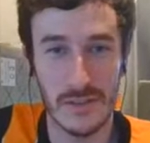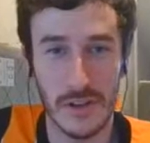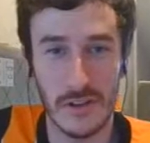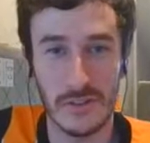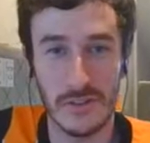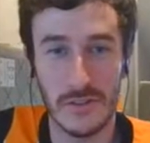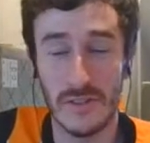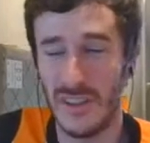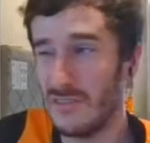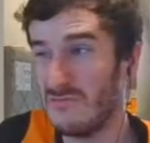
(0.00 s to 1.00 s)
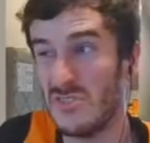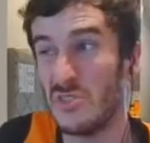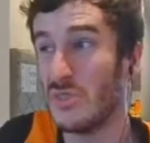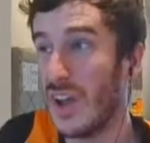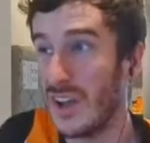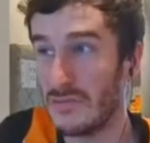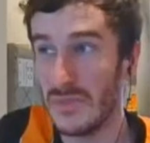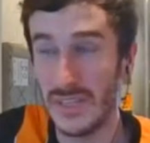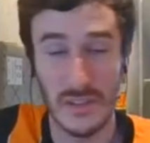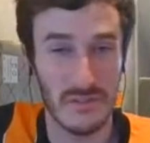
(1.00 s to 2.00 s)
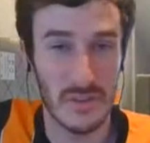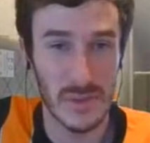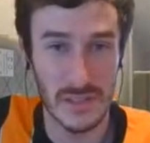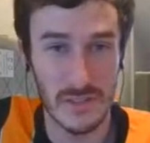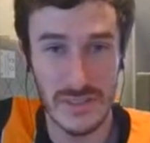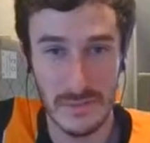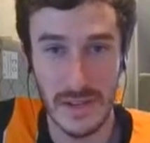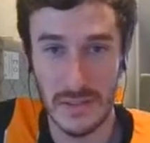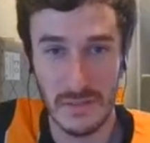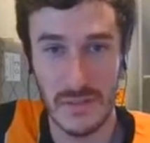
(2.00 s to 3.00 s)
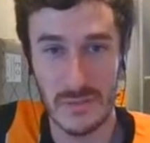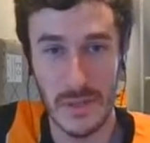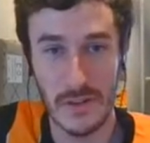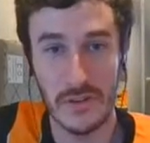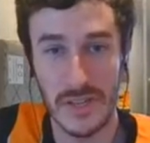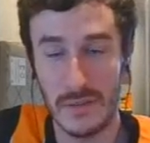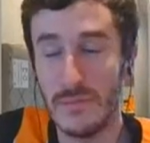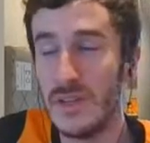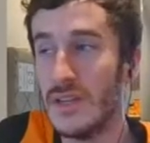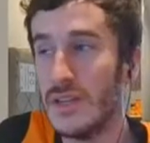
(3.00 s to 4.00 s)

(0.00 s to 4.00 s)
2.5 million, 3 million or something I think we spent on him.